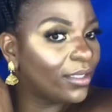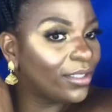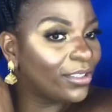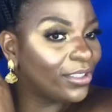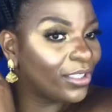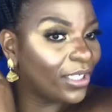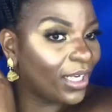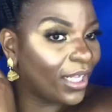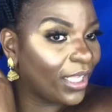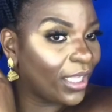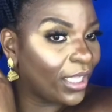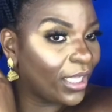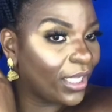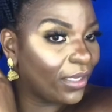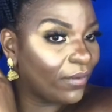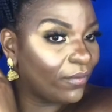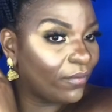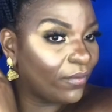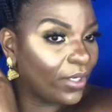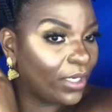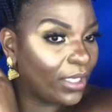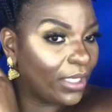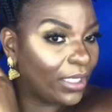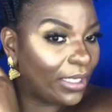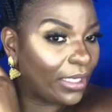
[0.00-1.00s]
Should I
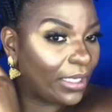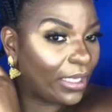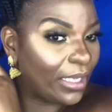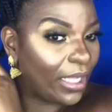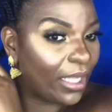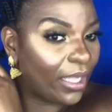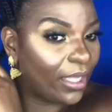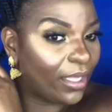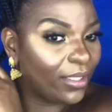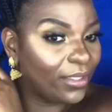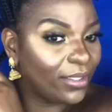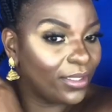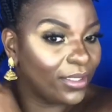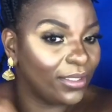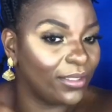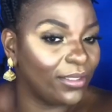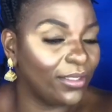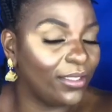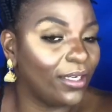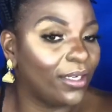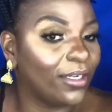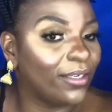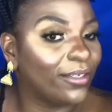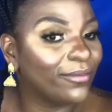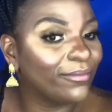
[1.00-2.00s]
really,
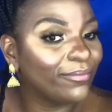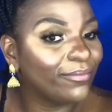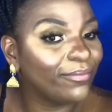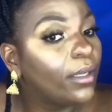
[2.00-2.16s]
yeah.